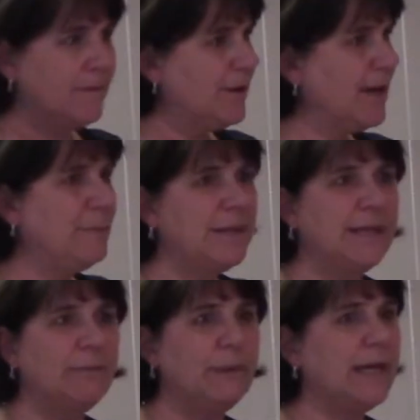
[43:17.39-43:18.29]
you gotta be
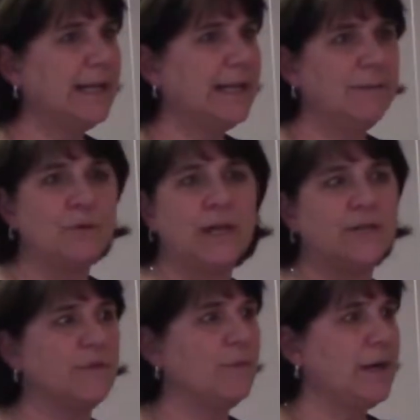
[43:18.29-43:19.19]
thinking we gotta get them
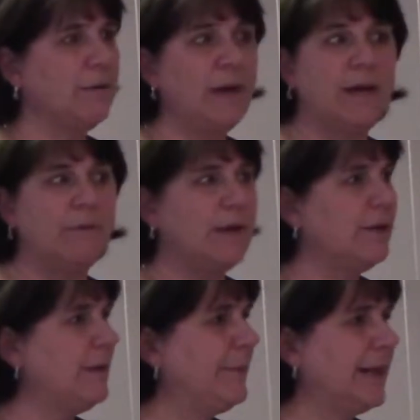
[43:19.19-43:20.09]
transferred right away. Right
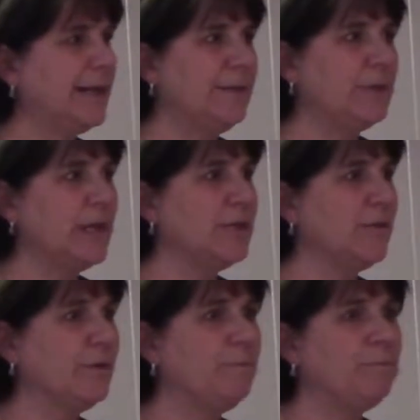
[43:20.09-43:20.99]
away we gotta get them
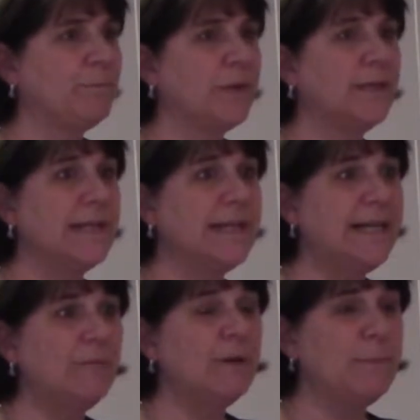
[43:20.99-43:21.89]
transferred because they
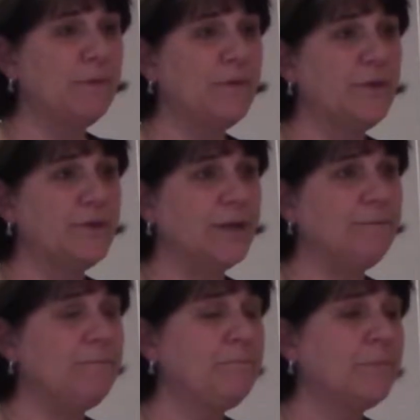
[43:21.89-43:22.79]
need reperfusion.
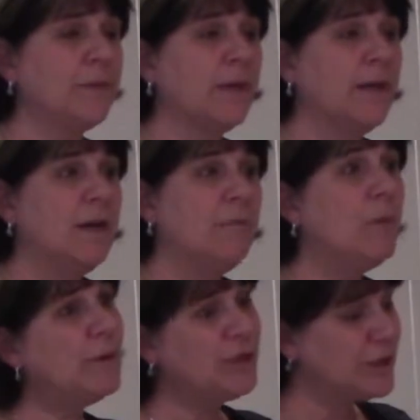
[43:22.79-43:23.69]

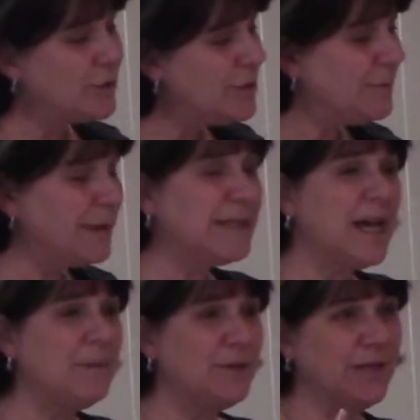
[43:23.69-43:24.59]
But what you can do in the
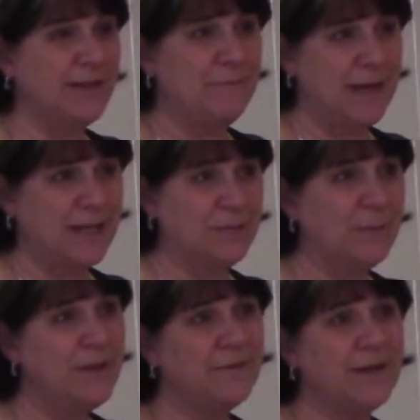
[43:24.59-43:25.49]
meantime is you can give them
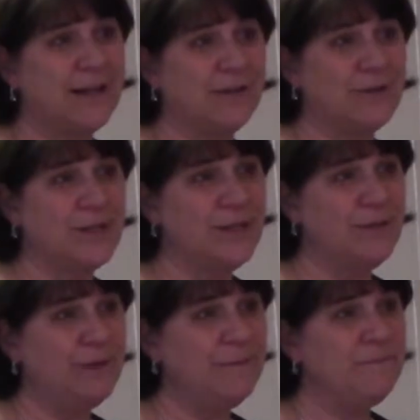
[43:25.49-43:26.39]
aspirin if they're not allergic
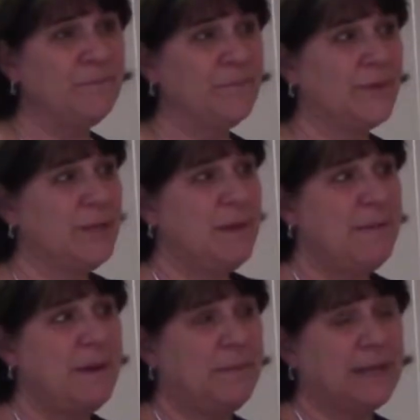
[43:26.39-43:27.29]
to it. You may
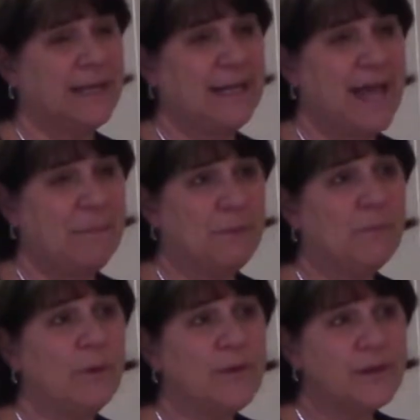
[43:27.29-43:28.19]
be able to get a heparin
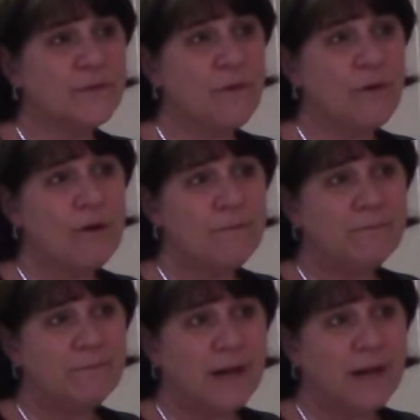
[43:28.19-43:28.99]
bolus for them,